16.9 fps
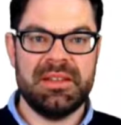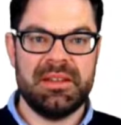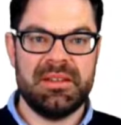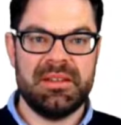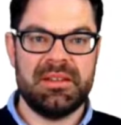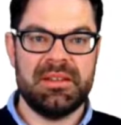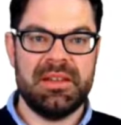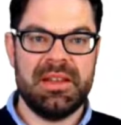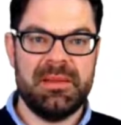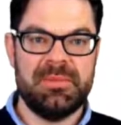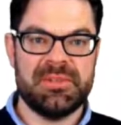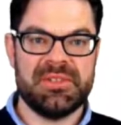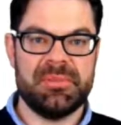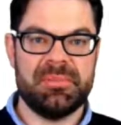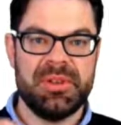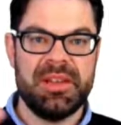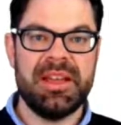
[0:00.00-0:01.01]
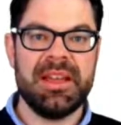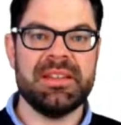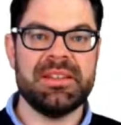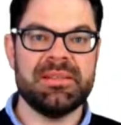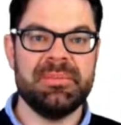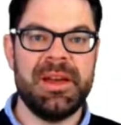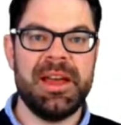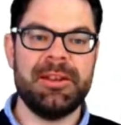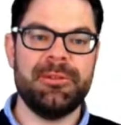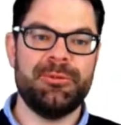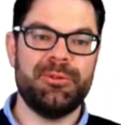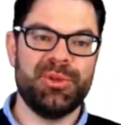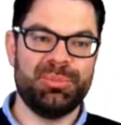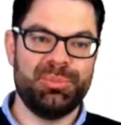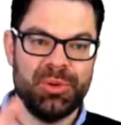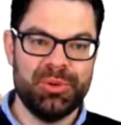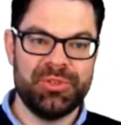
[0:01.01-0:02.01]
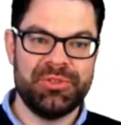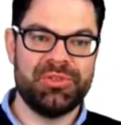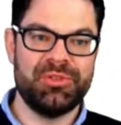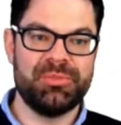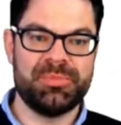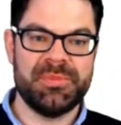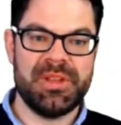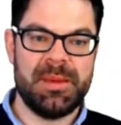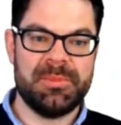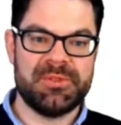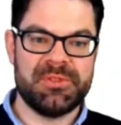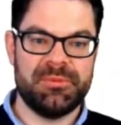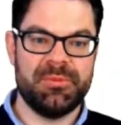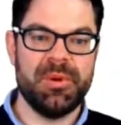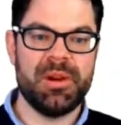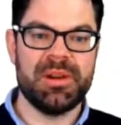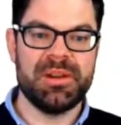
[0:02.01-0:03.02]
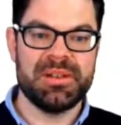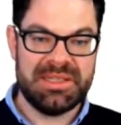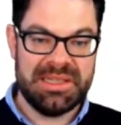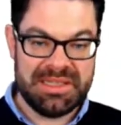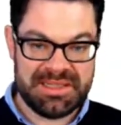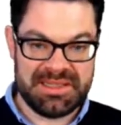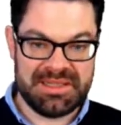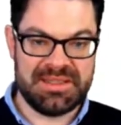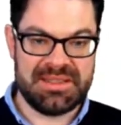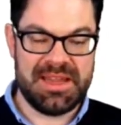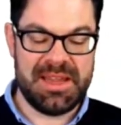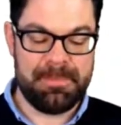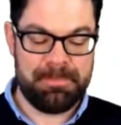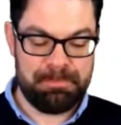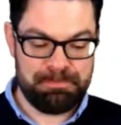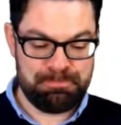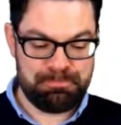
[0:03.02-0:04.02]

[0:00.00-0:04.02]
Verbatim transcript: the labor supply and demand for both two types of workers is the same.